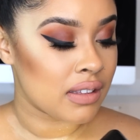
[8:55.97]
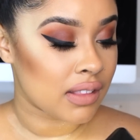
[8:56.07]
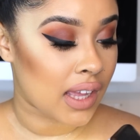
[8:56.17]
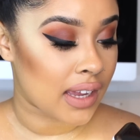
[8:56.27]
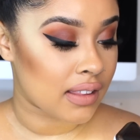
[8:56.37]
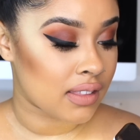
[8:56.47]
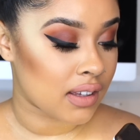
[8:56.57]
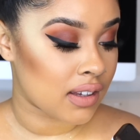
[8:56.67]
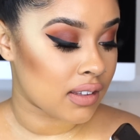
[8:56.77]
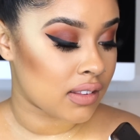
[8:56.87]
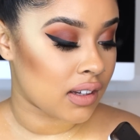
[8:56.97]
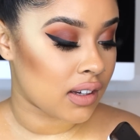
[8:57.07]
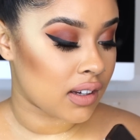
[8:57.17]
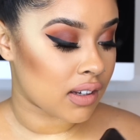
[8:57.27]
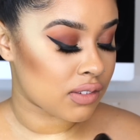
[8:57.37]
Like the,
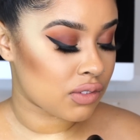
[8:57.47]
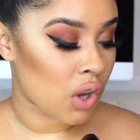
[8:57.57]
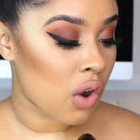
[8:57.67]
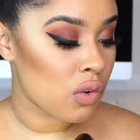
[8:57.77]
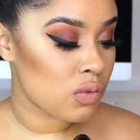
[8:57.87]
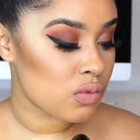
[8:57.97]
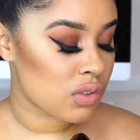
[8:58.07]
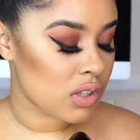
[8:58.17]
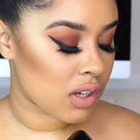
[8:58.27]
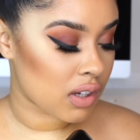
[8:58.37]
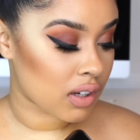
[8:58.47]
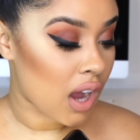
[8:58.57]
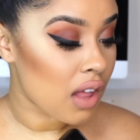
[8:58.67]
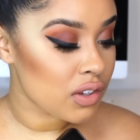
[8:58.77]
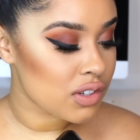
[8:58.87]
the tones, the
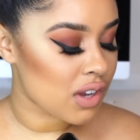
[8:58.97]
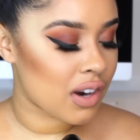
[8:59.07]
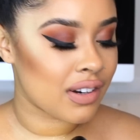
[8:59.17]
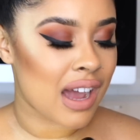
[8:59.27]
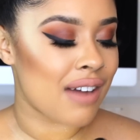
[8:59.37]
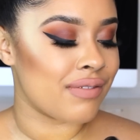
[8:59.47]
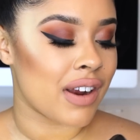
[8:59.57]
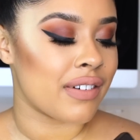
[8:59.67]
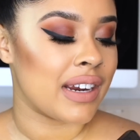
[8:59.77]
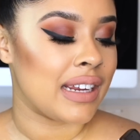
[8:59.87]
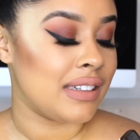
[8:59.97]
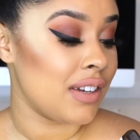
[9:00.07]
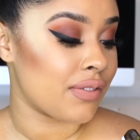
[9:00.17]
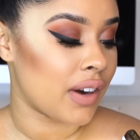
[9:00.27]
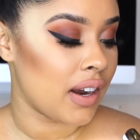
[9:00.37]
colors are not very
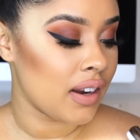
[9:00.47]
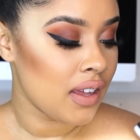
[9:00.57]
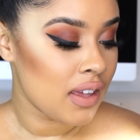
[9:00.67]
different.